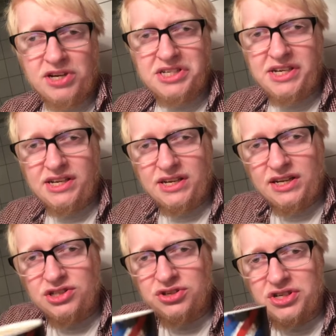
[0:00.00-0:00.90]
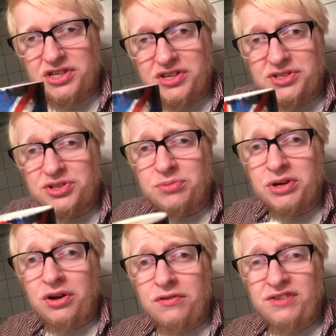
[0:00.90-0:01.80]
ready, enjoying a nice cup
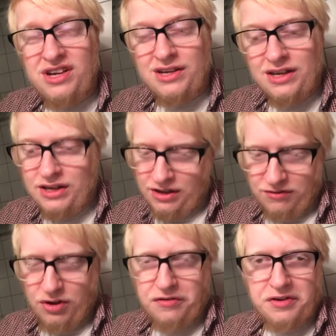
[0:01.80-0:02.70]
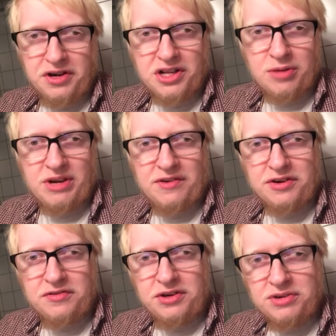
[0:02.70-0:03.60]
of coffee. Got a feeling I'll be having
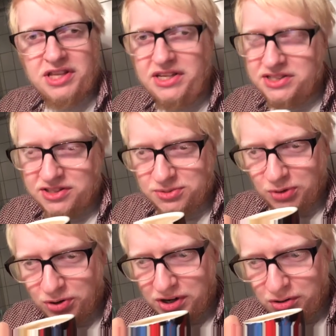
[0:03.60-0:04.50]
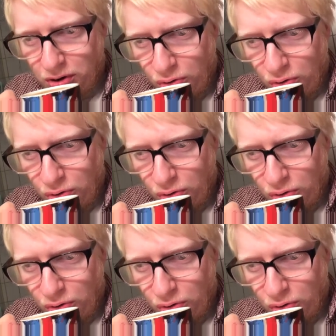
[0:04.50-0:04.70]
a few of these this morning.